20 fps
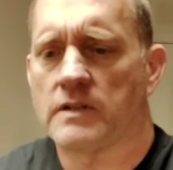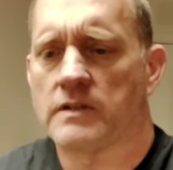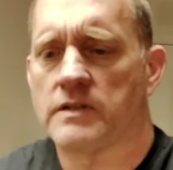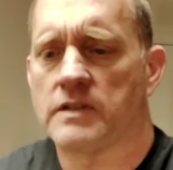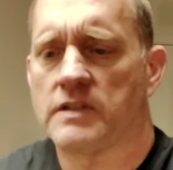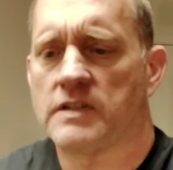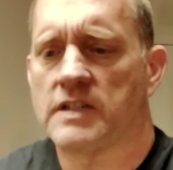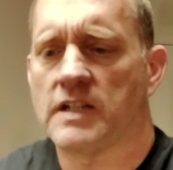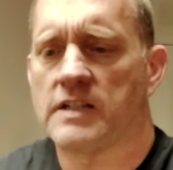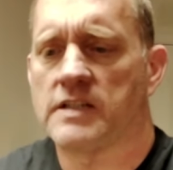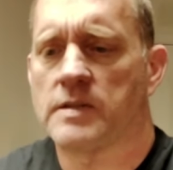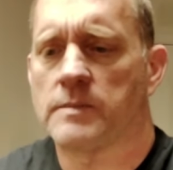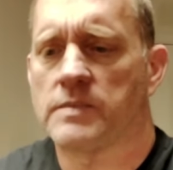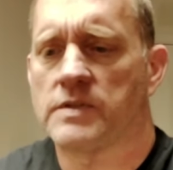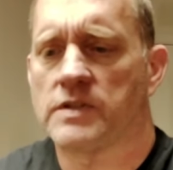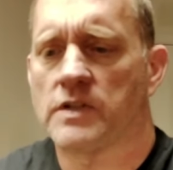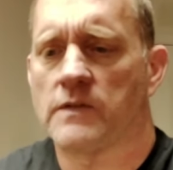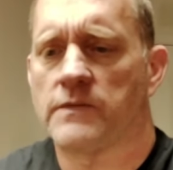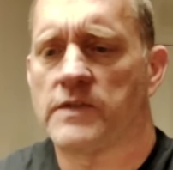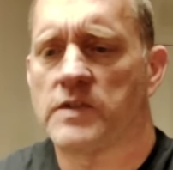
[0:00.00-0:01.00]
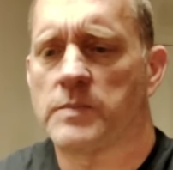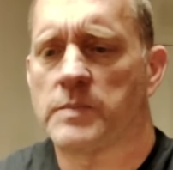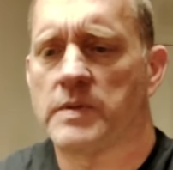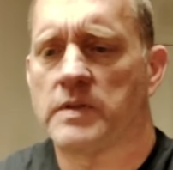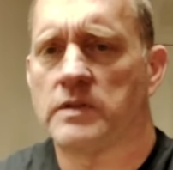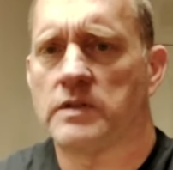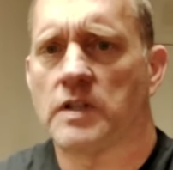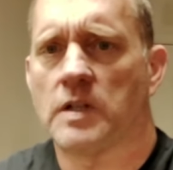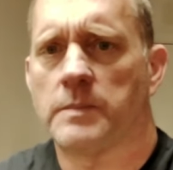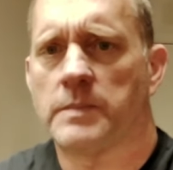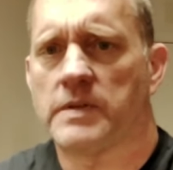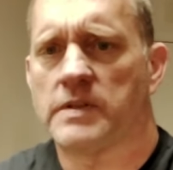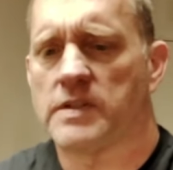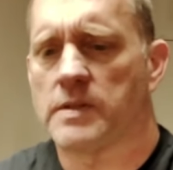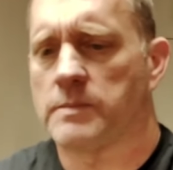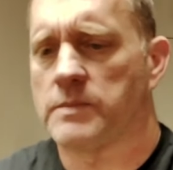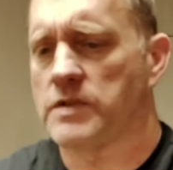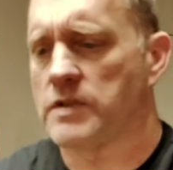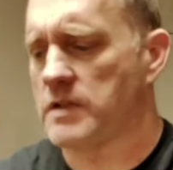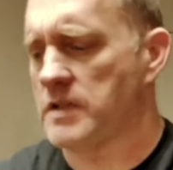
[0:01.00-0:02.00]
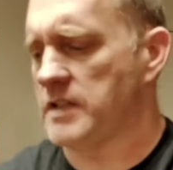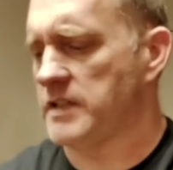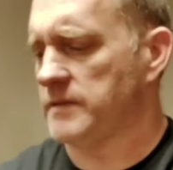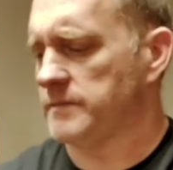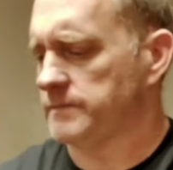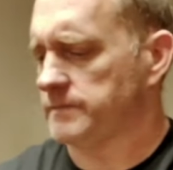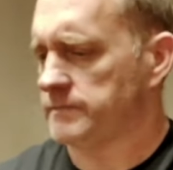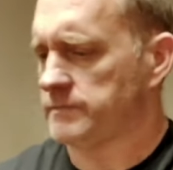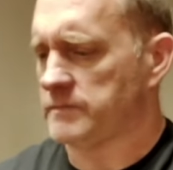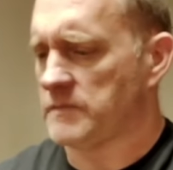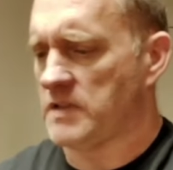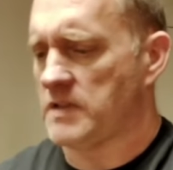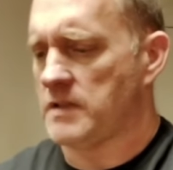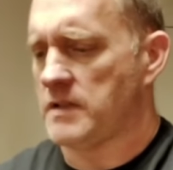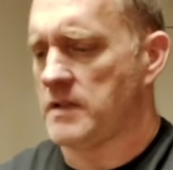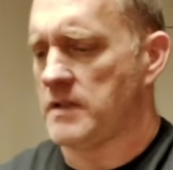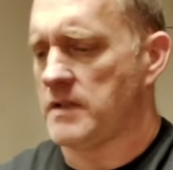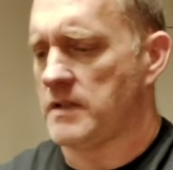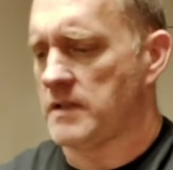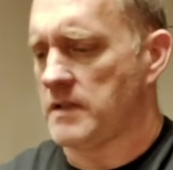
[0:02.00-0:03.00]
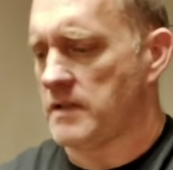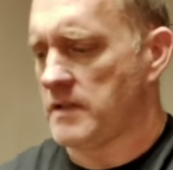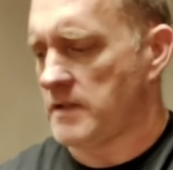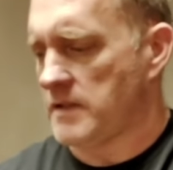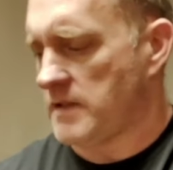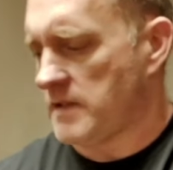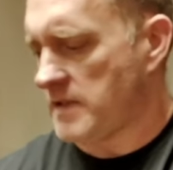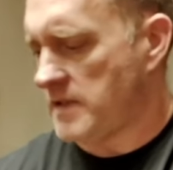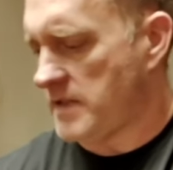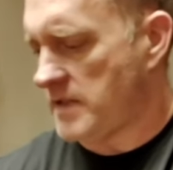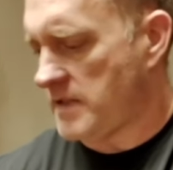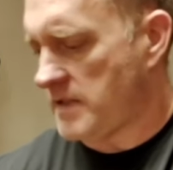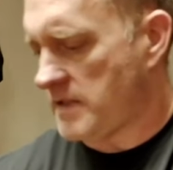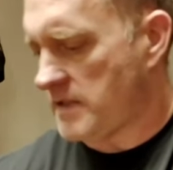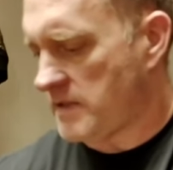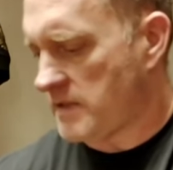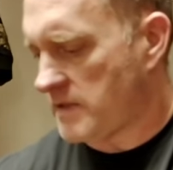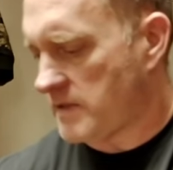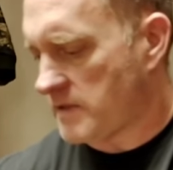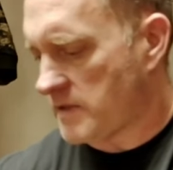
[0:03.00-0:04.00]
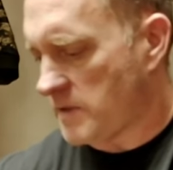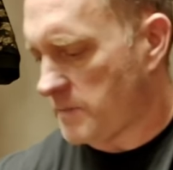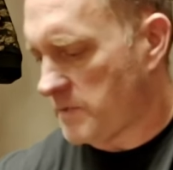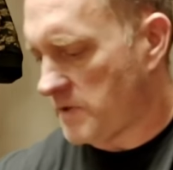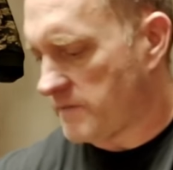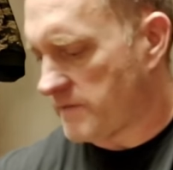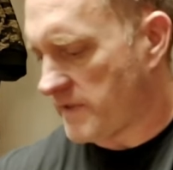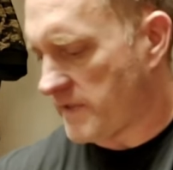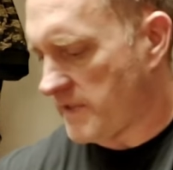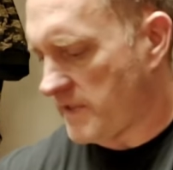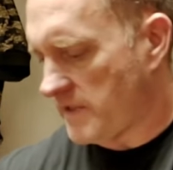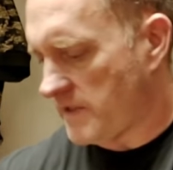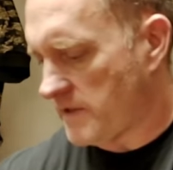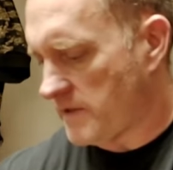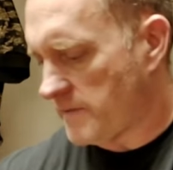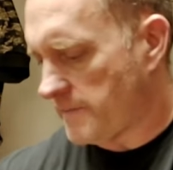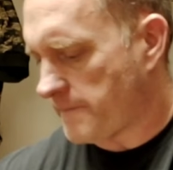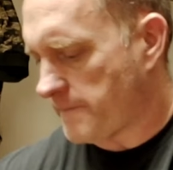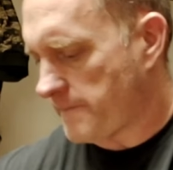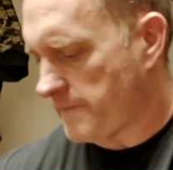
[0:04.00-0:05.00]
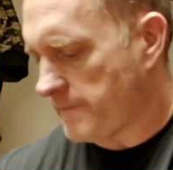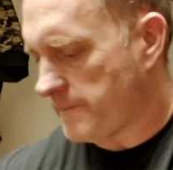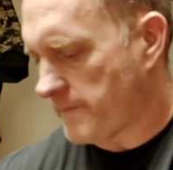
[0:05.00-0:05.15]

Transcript: she's got some surface buildup and some crud. And come over here